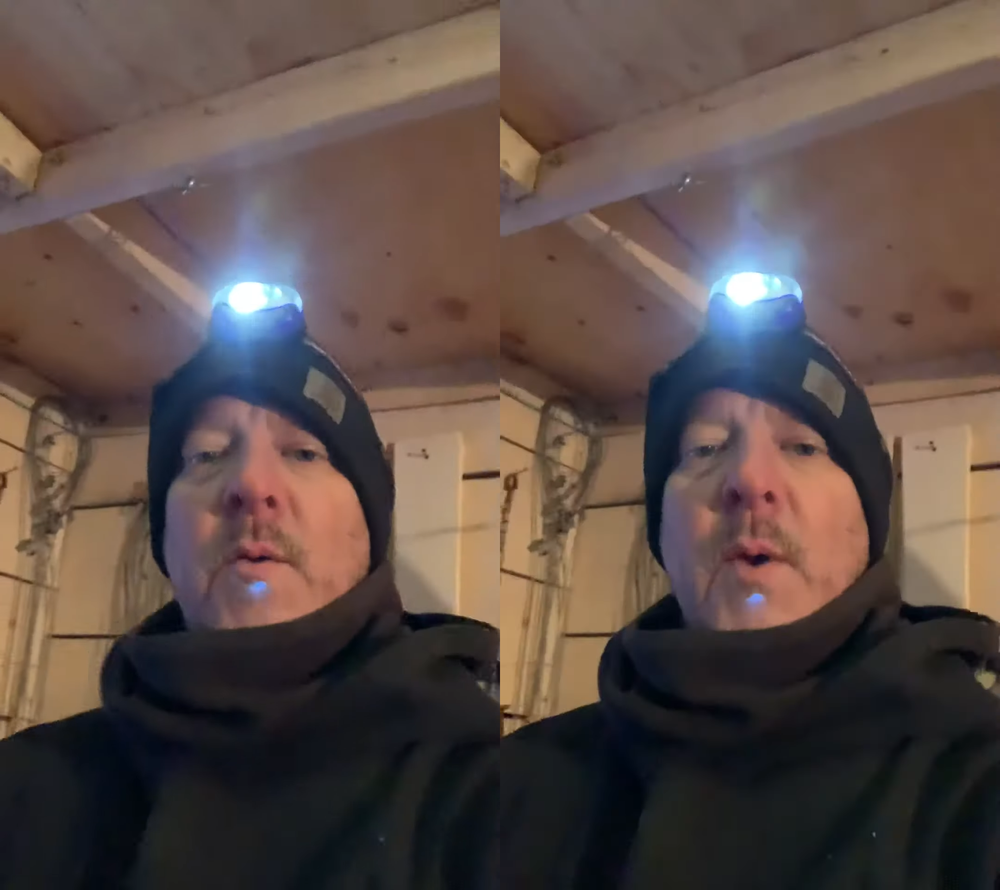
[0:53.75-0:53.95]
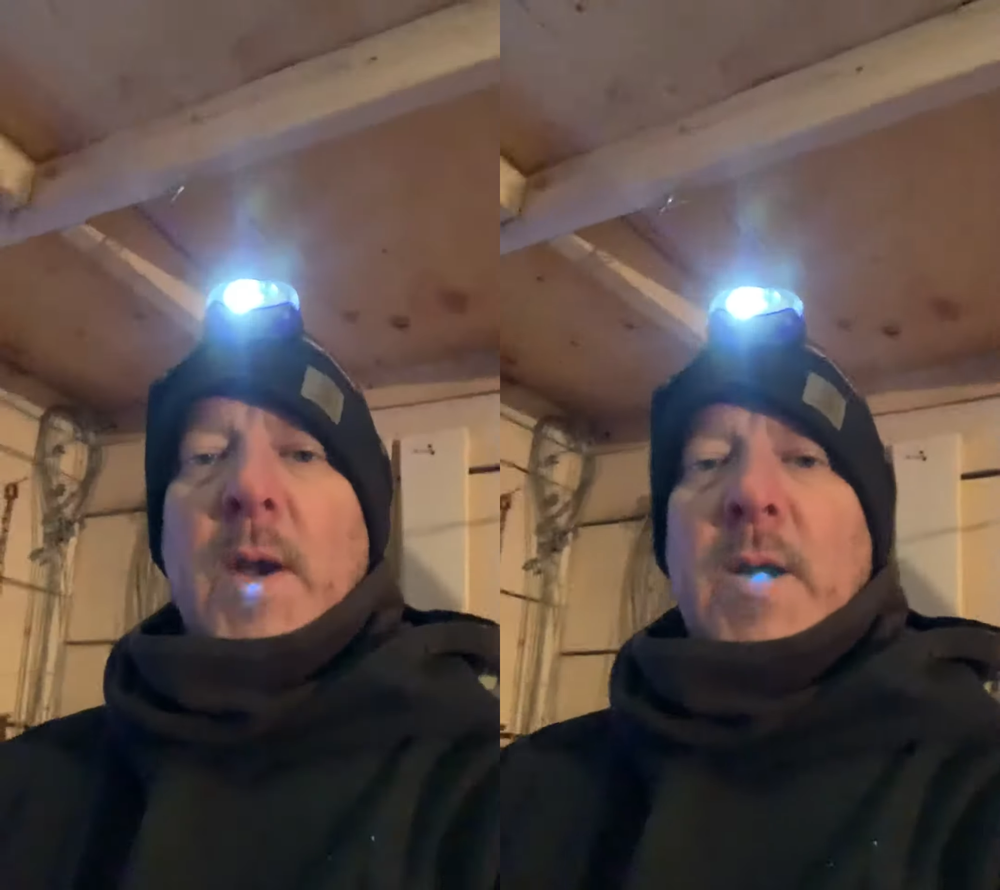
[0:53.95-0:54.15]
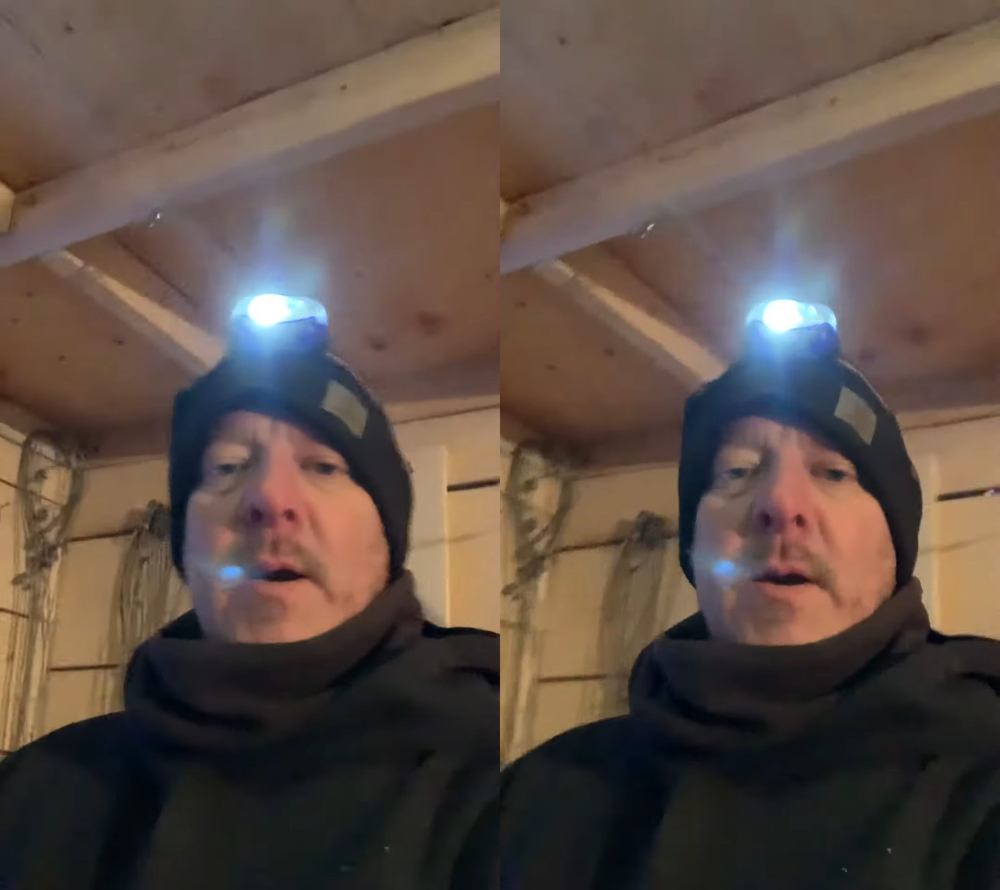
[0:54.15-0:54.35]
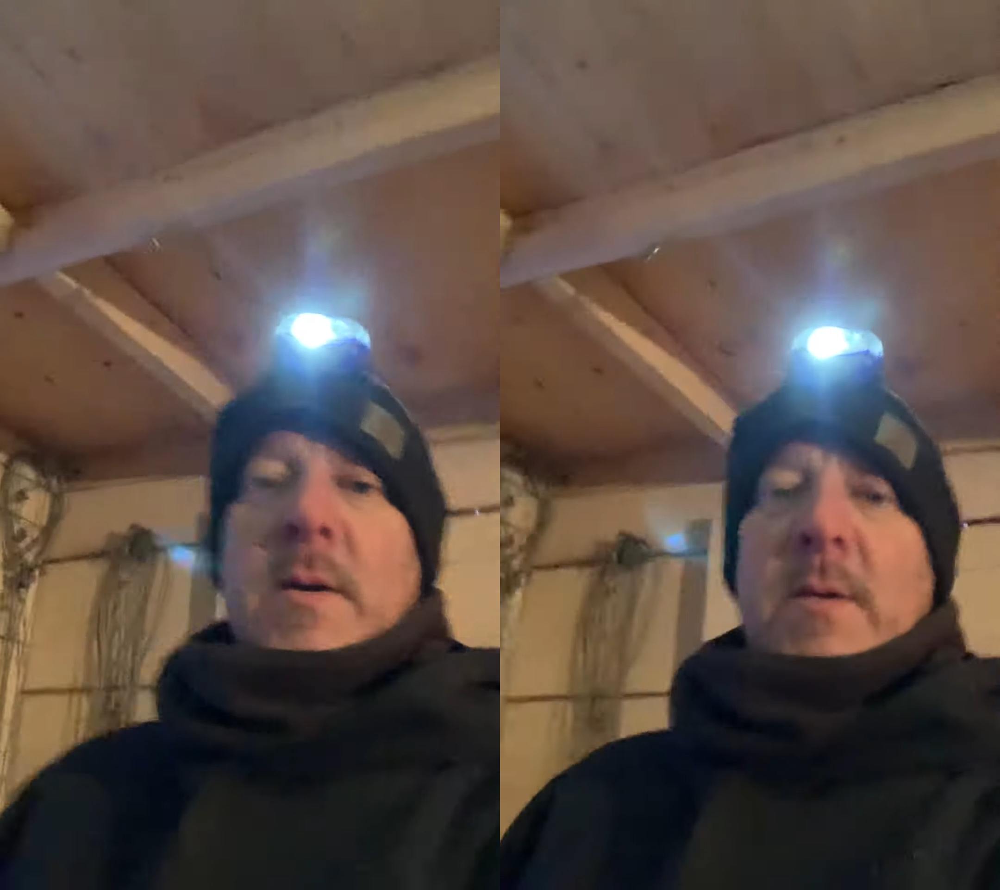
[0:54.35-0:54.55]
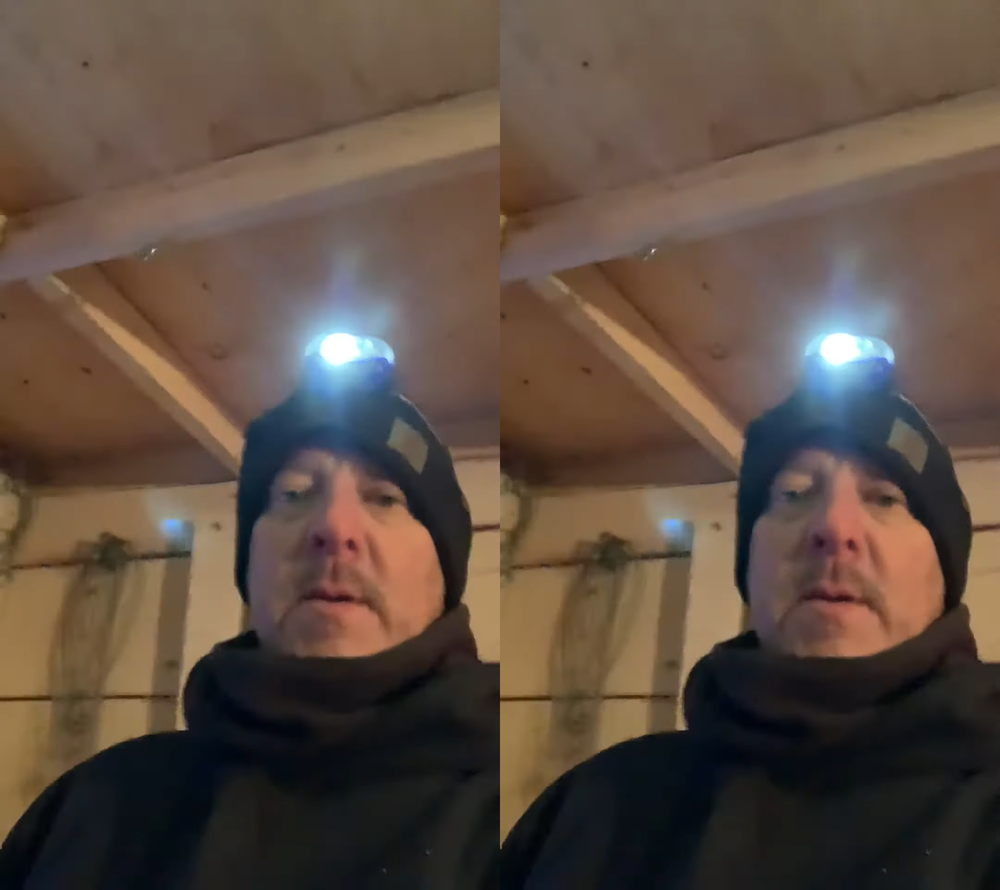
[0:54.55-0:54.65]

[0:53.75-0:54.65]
wire.